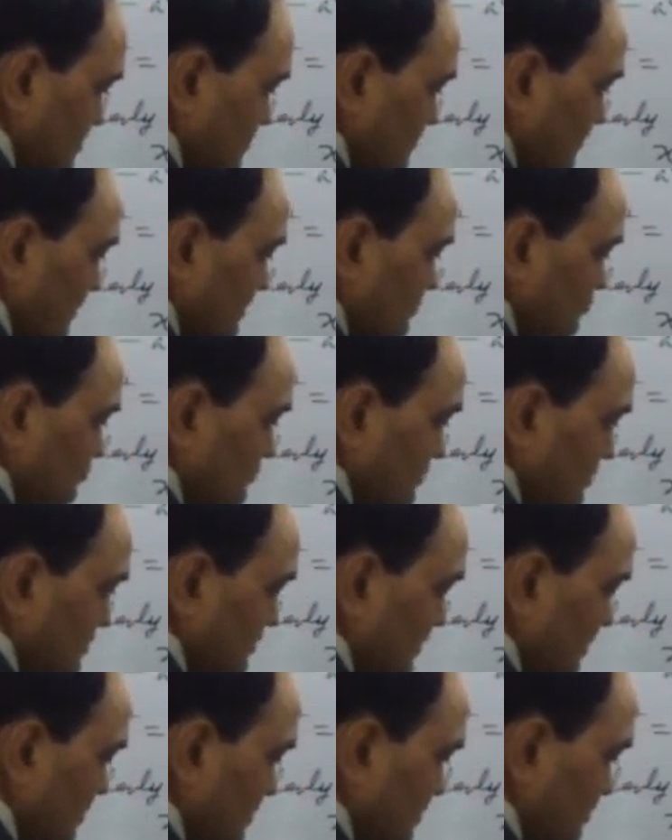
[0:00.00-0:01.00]
y square is
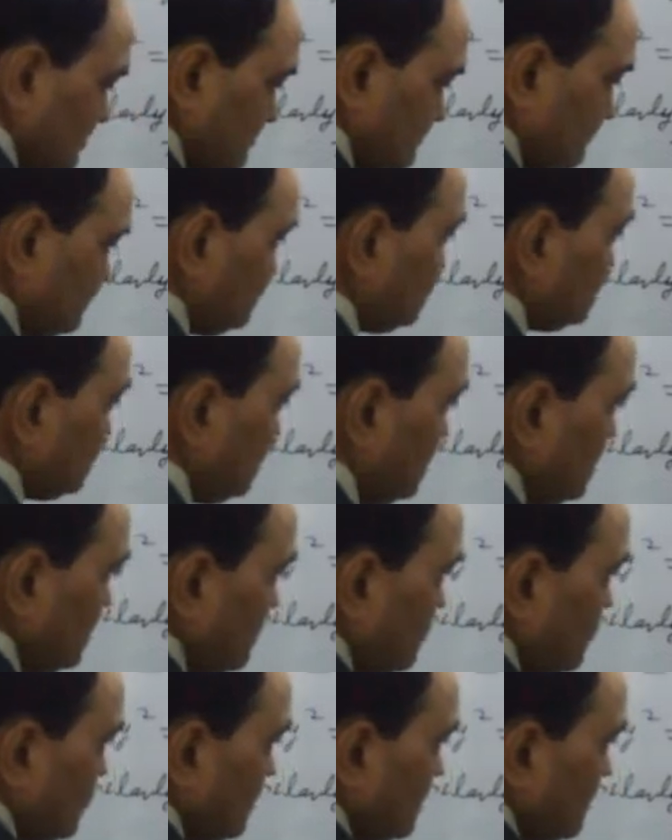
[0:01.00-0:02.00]
negative.
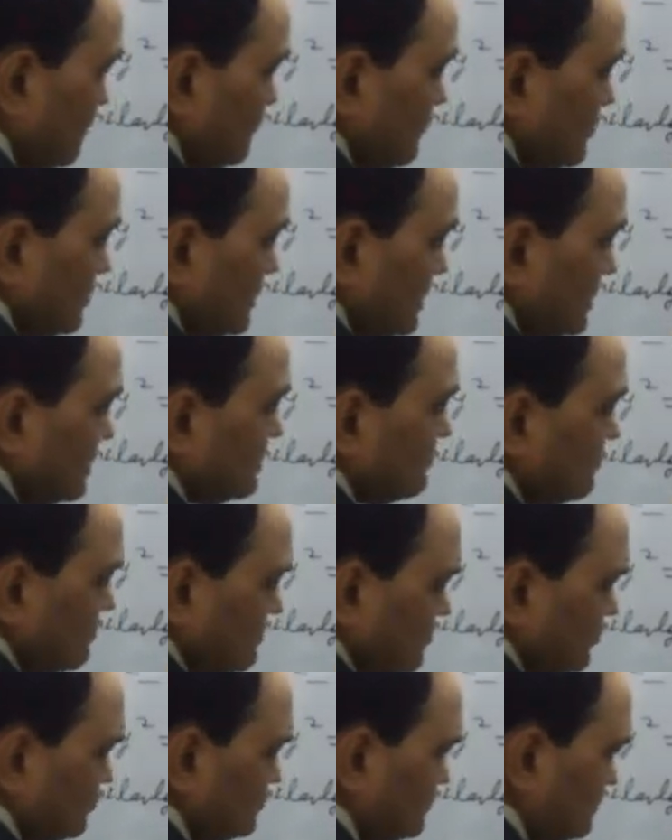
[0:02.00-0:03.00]
Okay, for negative or
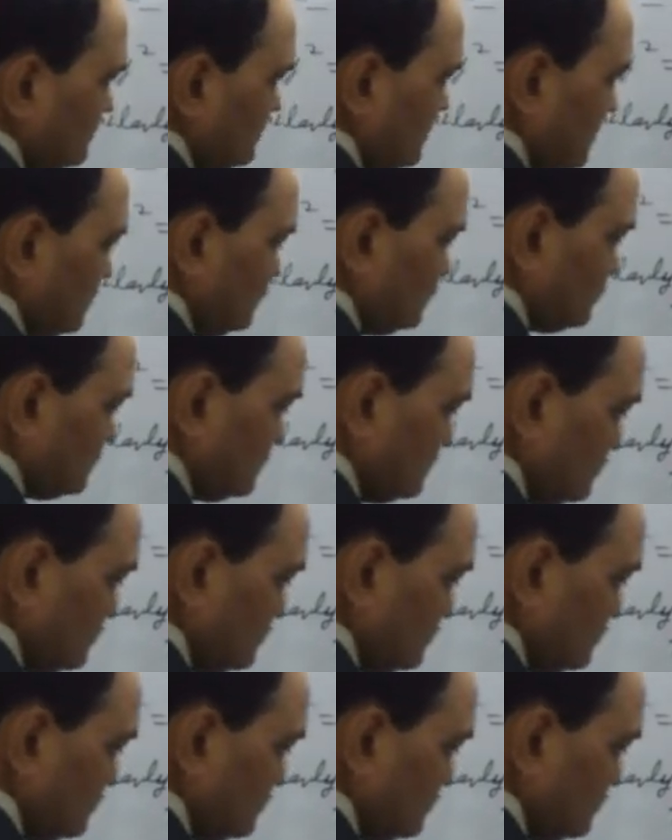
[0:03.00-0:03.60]
positive values.